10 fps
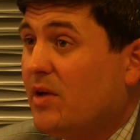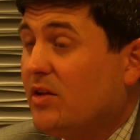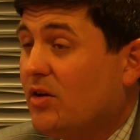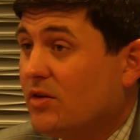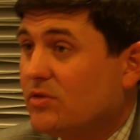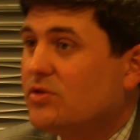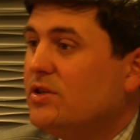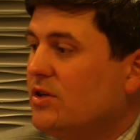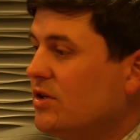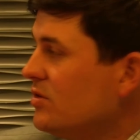that long. They're
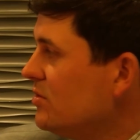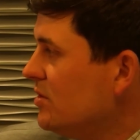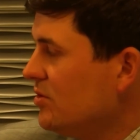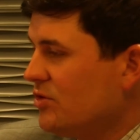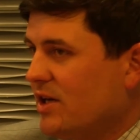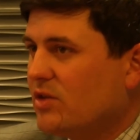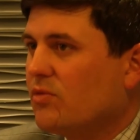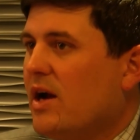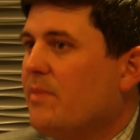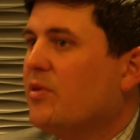still trying to
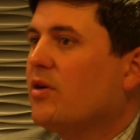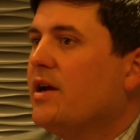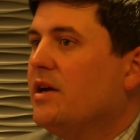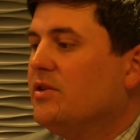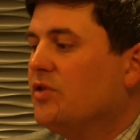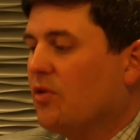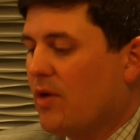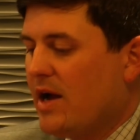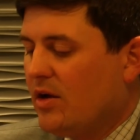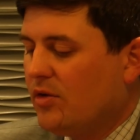wrap their heads
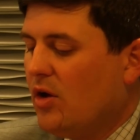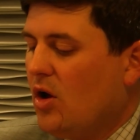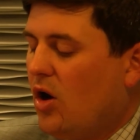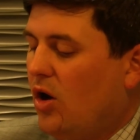around